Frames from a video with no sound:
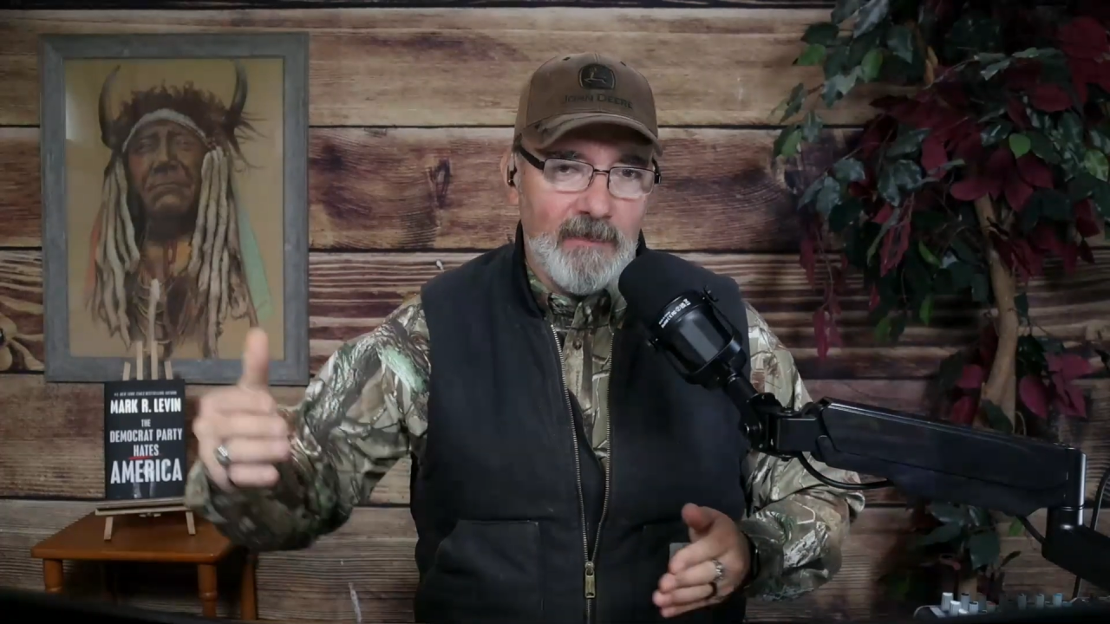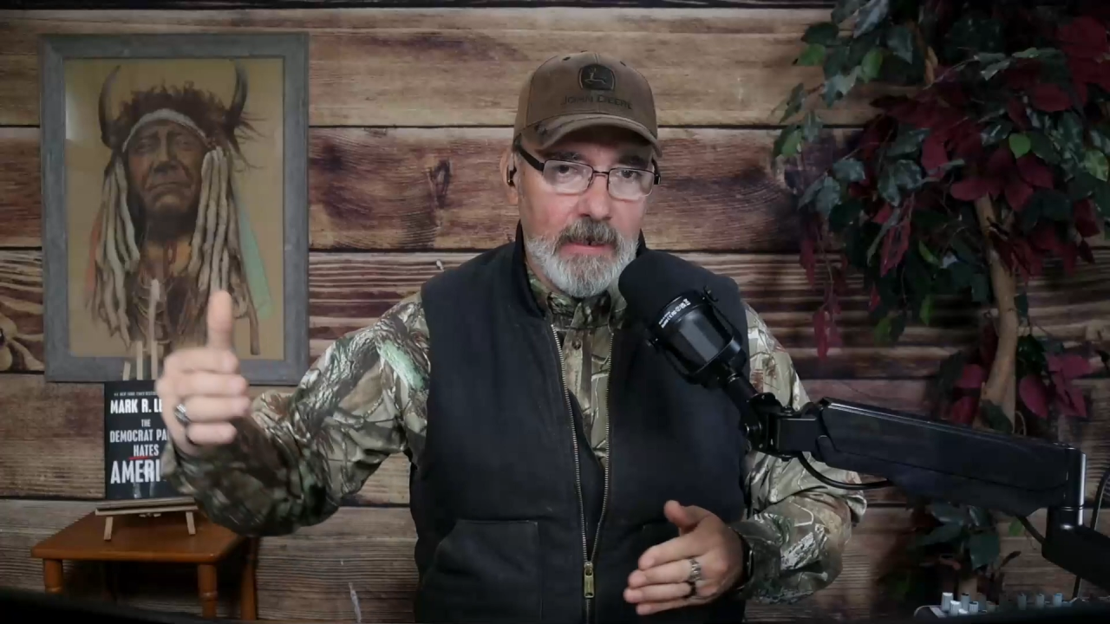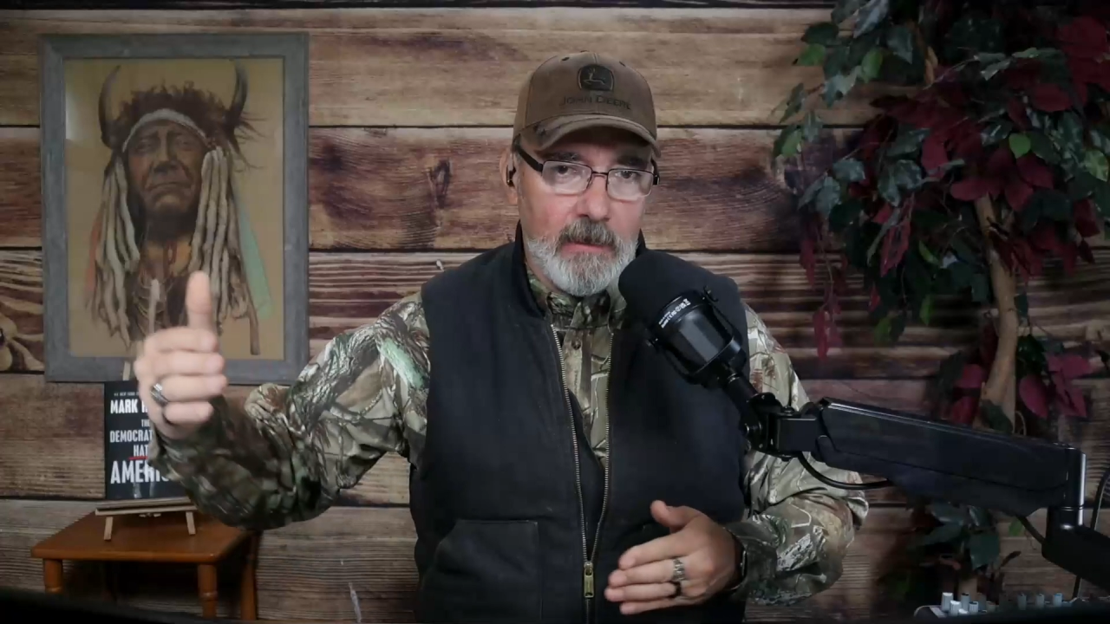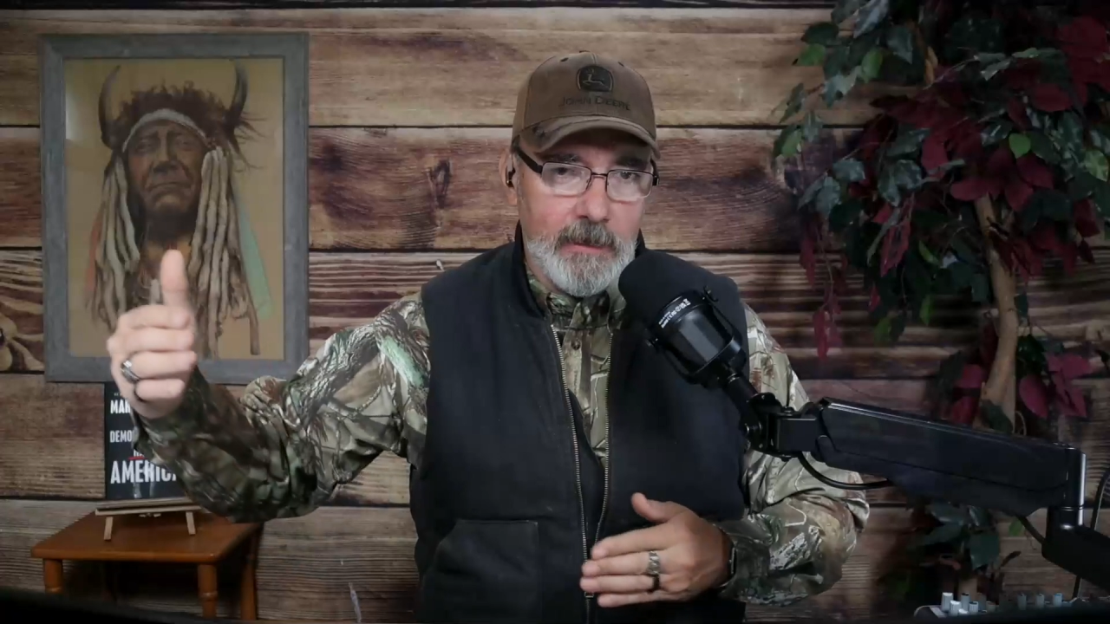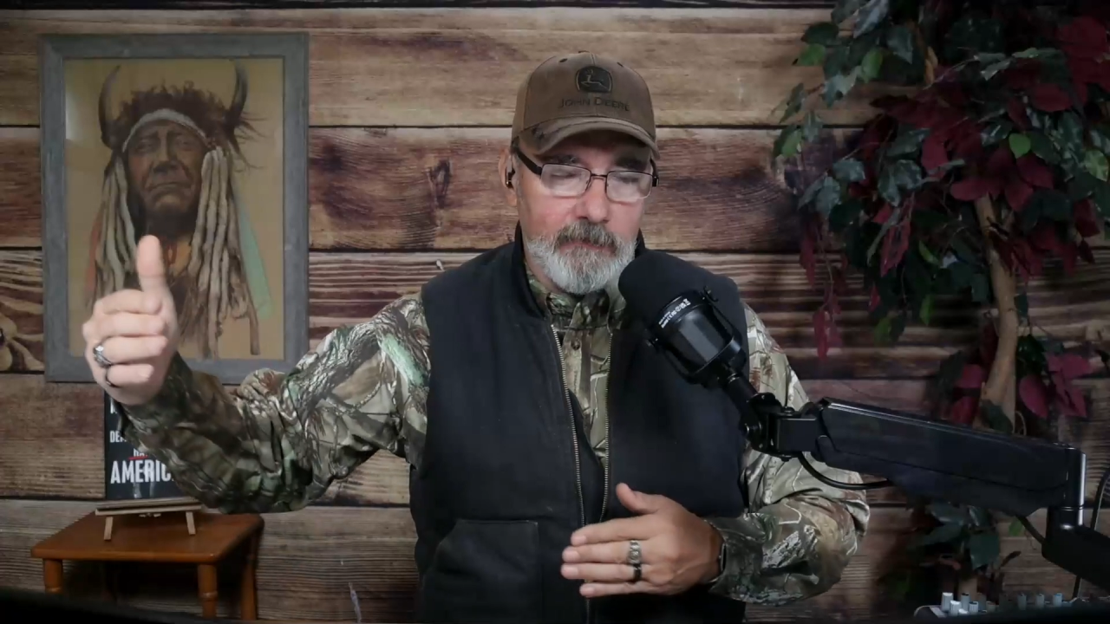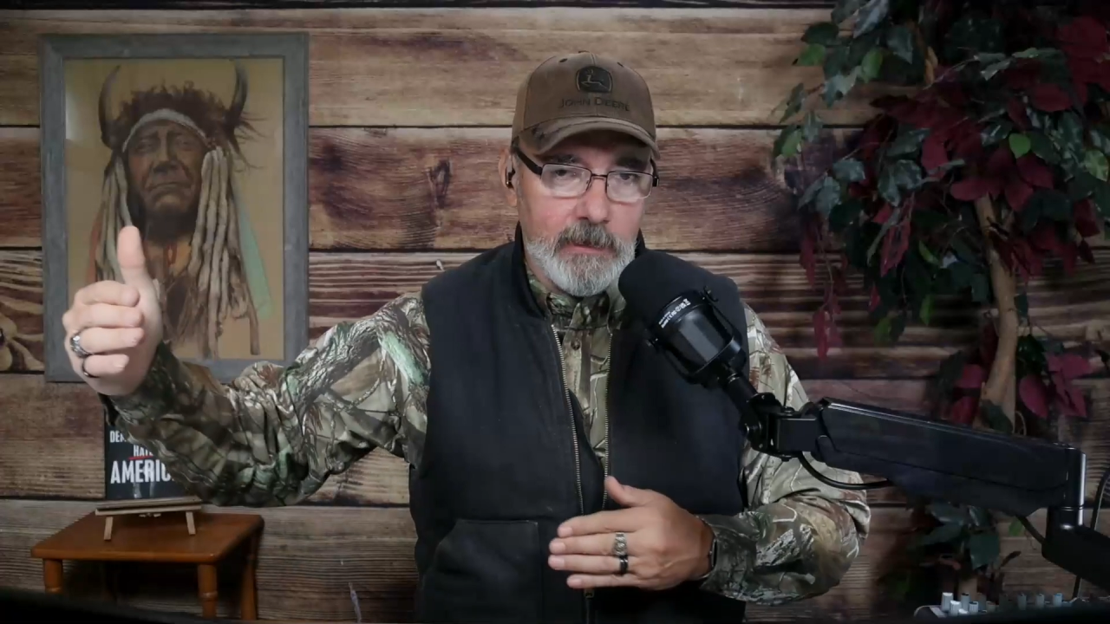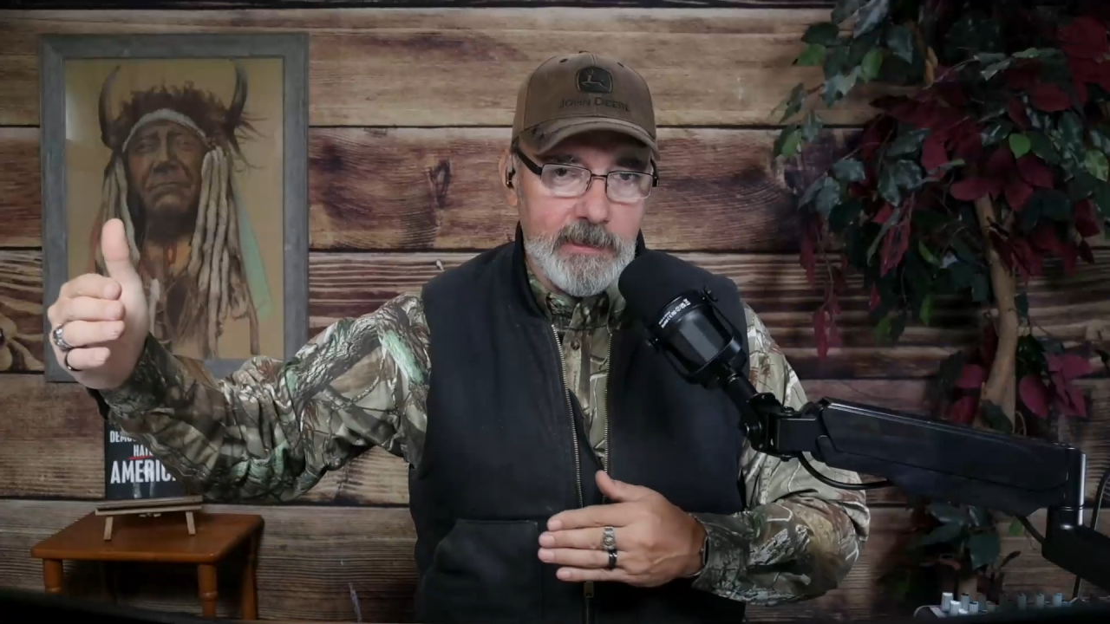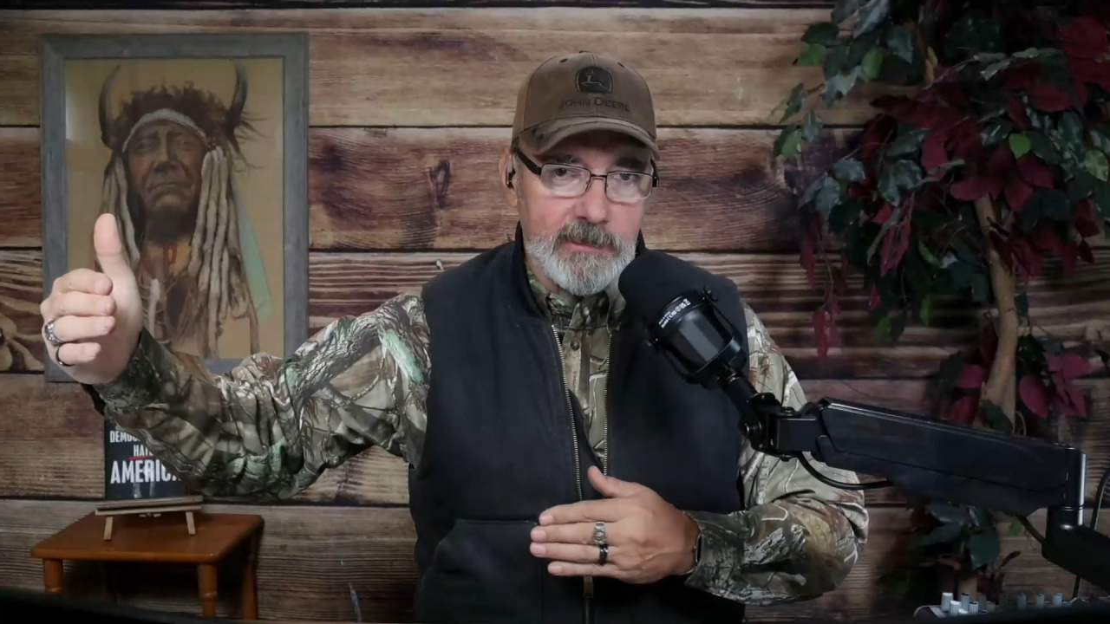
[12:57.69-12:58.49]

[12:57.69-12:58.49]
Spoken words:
They are literally